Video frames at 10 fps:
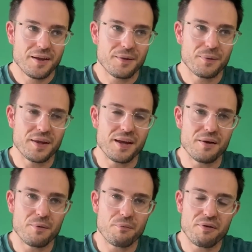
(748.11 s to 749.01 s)

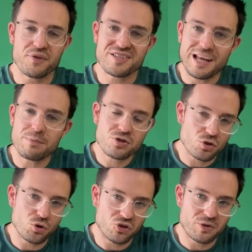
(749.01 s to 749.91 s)
The If it seems
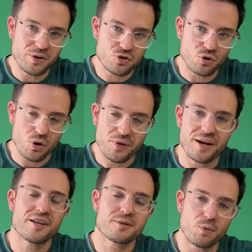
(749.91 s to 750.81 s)
too good to be true, then
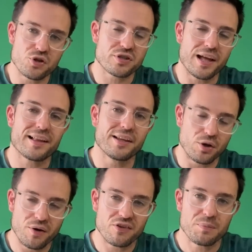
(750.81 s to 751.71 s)
it's most likely
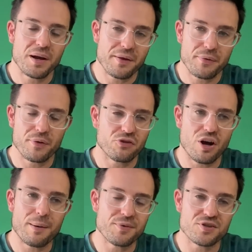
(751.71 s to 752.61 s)
going to be either the
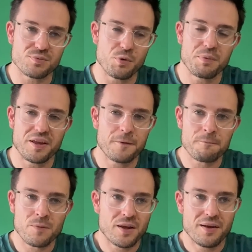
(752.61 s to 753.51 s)
diamonds will be,
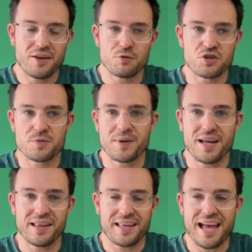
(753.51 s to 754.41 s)
it'll just be
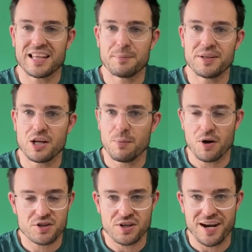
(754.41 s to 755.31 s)
like aluminium
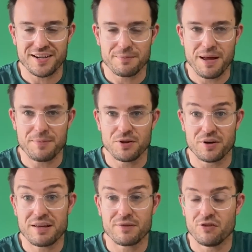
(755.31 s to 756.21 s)
oxide and maybe not
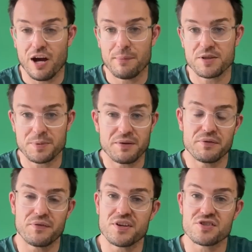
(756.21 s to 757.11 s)
even diamonds, but even
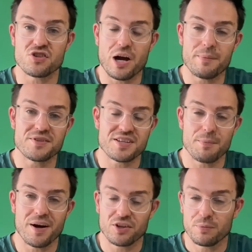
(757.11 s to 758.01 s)
if it is diamonds, they
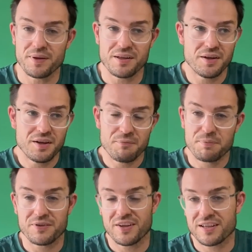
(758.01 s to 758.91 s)
might not be
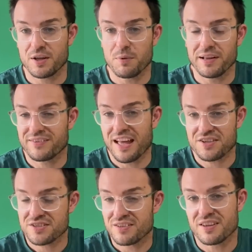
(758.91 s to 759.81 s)
particularly well
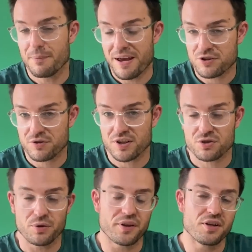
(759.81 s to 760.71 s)
attached into their matrix
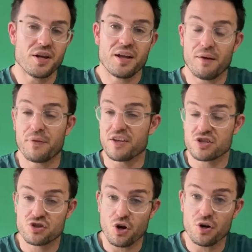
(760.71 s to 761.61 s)
or the if they're
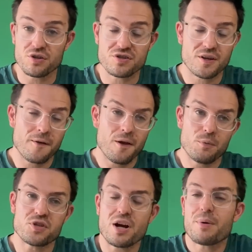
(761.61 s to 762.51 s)
stones,
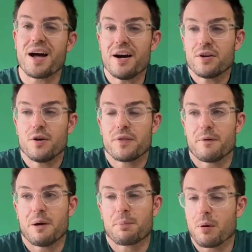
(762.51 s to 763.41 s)
which I would argue that
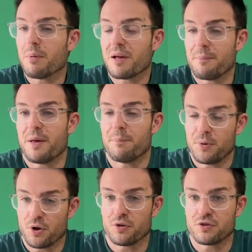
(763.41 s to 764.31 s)
we're probably a bit
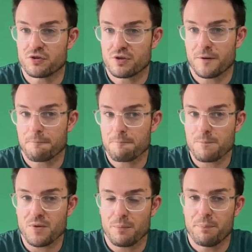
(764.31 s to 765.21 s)
beyond
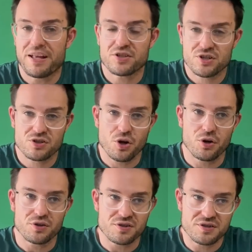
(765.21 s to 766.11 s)
bench
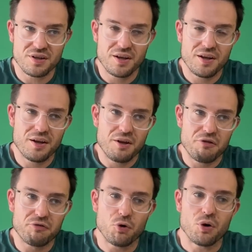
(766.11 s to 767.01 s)
stones
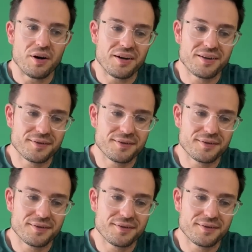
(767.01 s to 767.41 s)
for, uh,